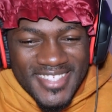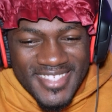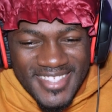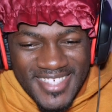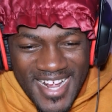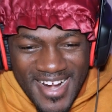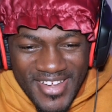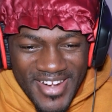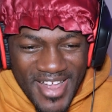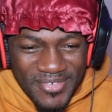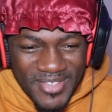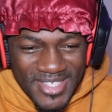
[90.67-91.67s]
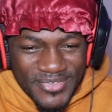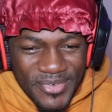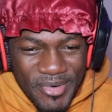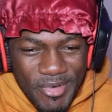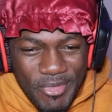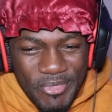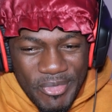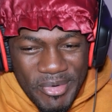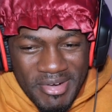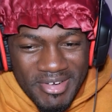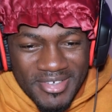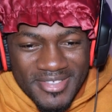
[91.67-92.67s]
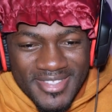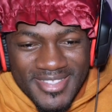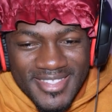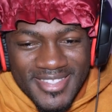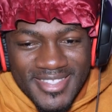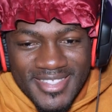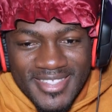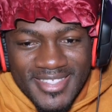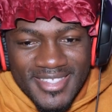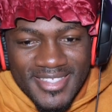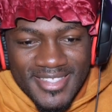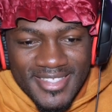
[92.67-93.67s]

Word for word: Shout out Netflix for real, for real. Something that you want.